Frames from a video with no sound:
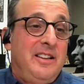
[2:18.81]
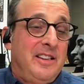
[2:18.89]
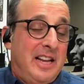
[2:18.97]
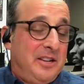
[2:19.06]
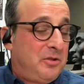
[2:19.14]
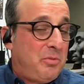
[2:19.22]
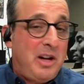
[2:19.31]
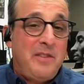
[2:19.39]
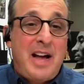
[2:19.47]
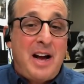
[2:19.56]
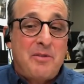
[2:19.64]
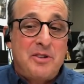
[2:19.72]
like 12
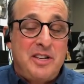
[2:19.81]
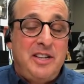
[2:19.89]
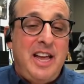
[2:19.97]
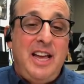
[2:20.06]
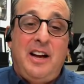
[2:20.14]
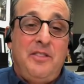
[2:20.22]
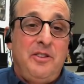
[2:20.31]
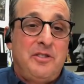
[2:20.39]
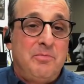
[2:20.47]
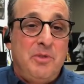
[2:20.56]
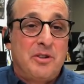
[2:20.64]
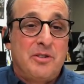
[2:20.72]
hours a day on
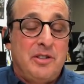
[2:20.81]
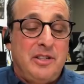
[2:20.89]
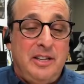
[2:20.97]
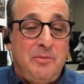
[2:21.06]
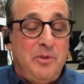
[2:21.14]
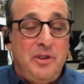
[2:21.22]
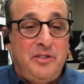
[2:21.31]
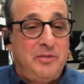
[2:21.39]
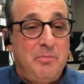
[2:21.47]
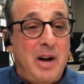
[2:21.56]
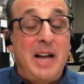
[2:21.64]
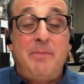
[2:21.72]
this mural. It was
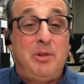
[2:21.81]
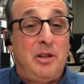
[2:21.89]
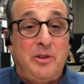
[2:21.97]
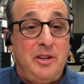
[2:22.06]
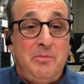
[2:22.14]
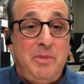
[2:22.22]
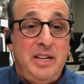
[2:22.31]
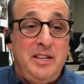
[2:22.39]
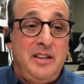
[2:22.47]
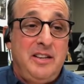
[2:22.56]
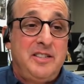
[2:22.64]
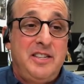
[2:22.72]
mind-blowing to
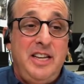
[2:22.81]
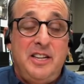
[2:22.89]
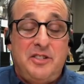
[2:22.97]
me to see